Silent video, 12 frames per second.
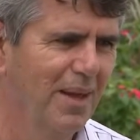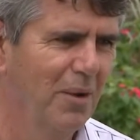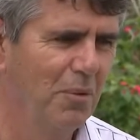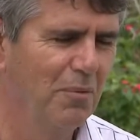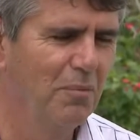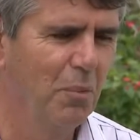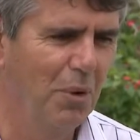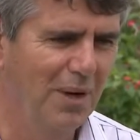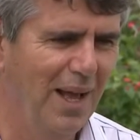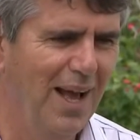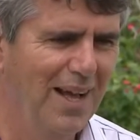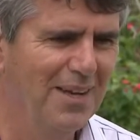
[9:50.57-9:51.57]
We've worked
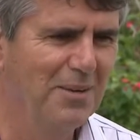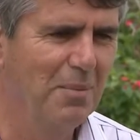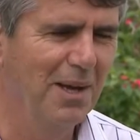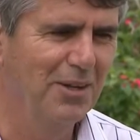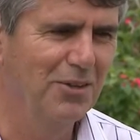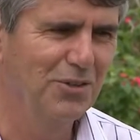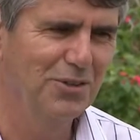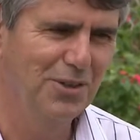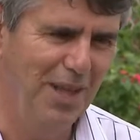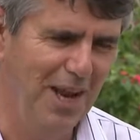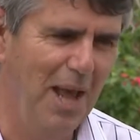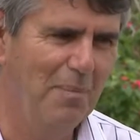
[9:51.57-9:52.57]
hard to make
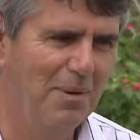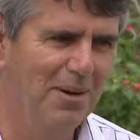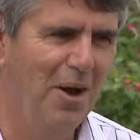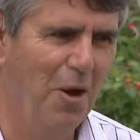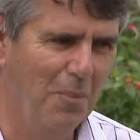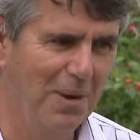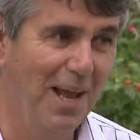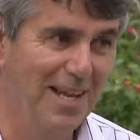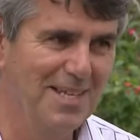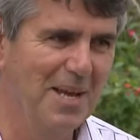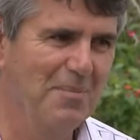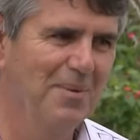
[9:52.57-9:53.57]
that happen. I hope it
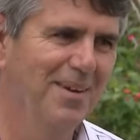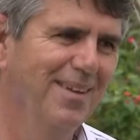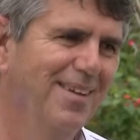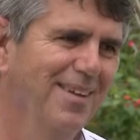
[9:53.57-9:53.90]
has happened.